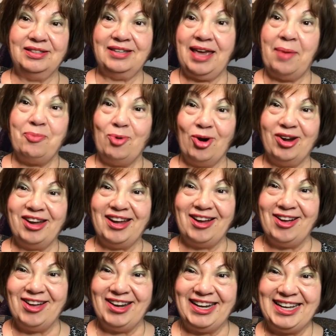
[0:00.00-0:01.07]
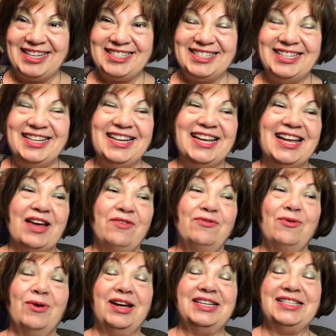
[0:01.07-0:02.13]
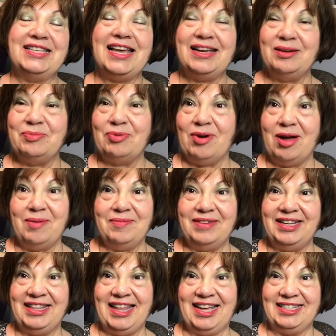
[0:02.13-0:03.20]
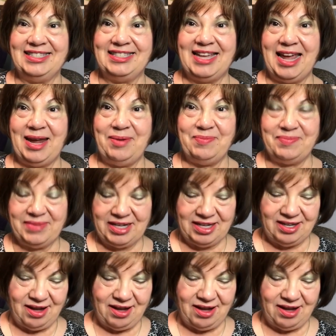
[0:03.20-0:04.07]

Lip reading: kept working on it for a second prompt in that same